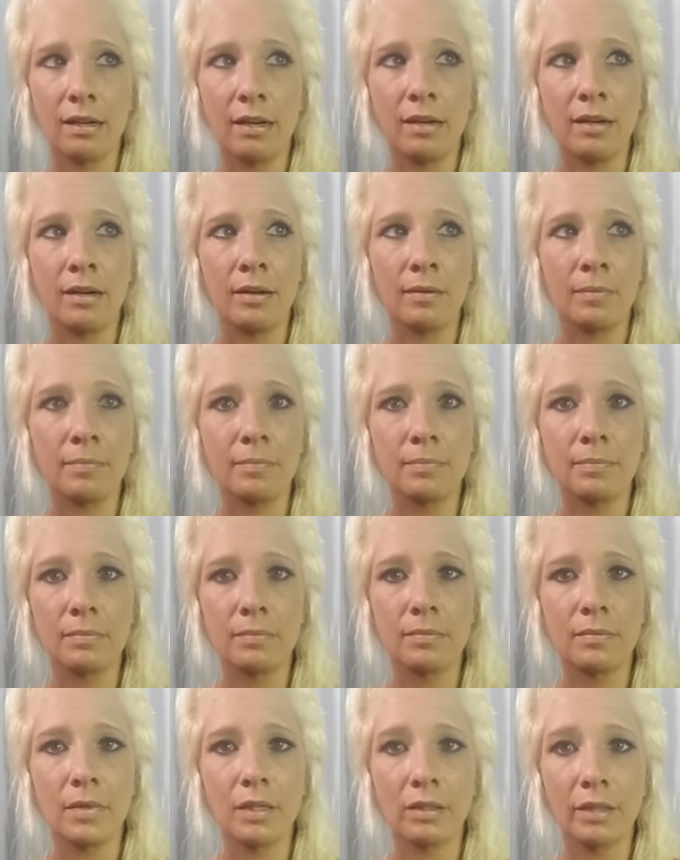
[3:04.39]
um,
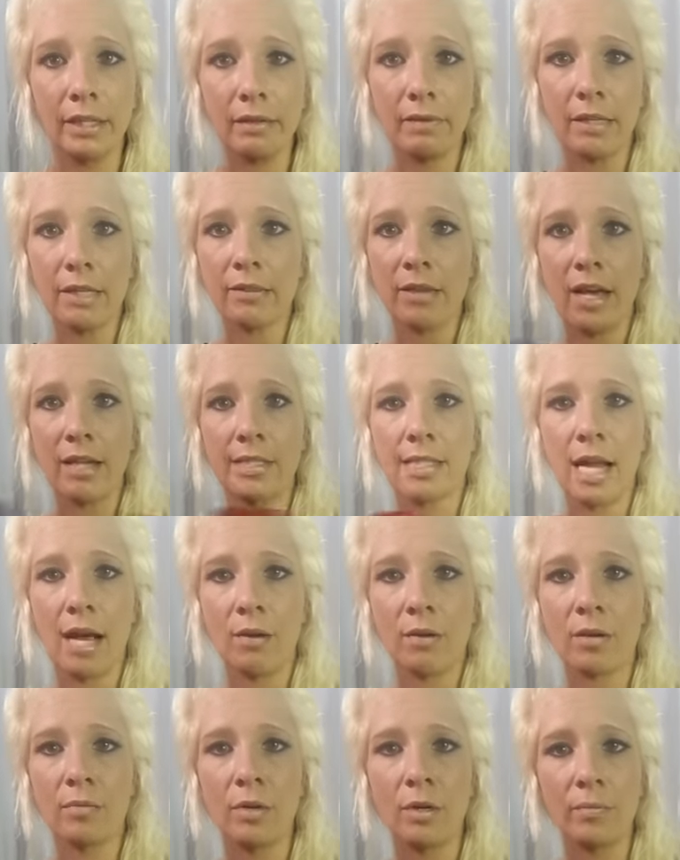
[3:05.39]
leaving that
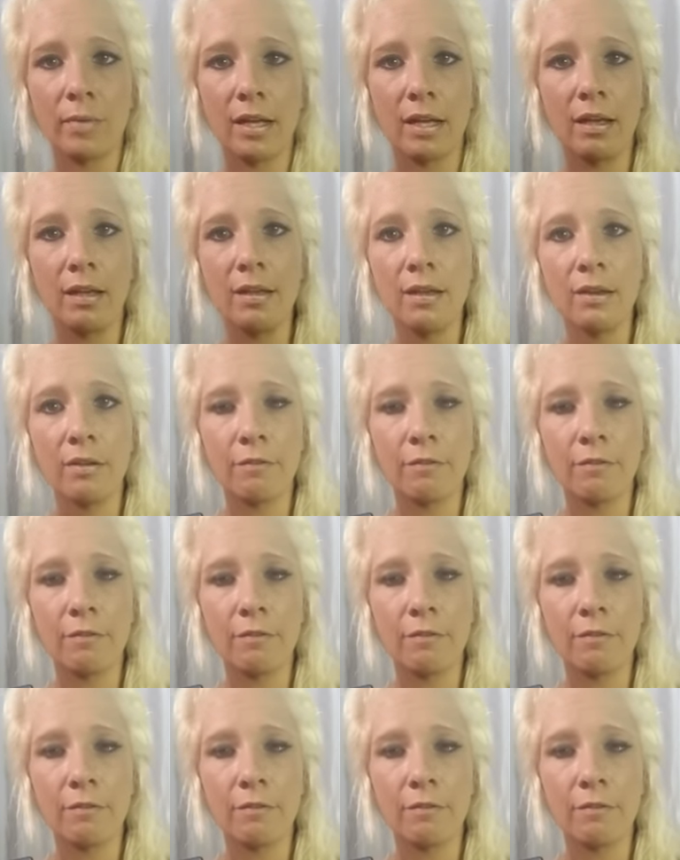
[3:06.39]
tower moment,